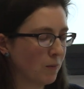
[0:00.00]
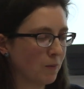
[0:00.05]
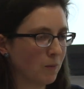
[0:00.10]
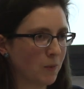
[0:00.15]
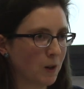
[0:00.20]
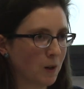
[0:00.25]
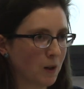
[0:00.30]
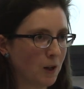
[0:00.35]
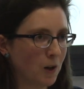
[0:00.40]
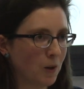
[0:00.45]

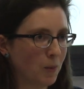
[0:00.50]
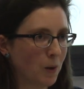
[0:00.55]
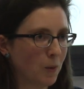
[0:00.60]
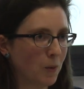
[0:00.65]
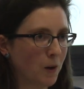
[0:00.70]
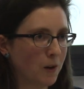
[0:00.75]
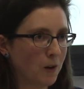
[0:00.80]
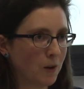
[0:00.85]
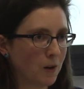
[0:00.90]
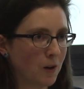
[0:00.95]
be clear about
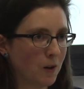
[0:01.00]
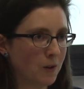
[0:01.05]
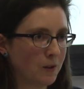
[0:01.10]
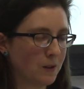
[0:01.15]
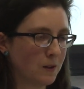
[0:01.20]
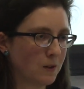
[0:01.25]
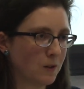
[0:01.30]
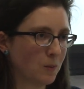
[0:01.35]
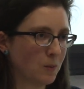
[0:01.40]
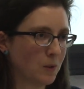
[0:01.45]
what your
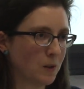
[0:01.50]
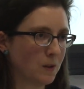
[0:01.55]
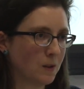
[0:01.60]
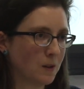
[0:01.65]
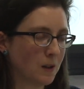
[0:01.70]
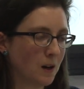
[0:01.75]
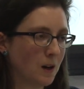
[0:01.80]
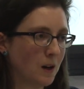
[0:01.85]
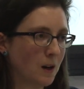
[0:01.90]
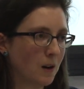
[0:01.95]
causal assumptions
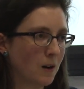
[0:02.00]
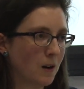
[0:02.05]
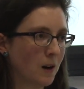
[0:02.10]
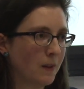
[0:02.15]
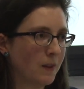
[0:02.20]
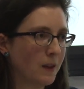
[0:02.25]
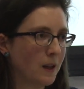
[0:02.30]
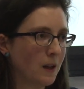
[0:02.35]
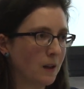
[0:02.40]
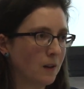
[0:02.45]
are
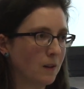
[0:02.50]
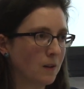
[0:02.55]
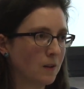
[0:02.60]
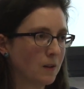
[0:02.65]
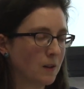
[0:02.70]
and then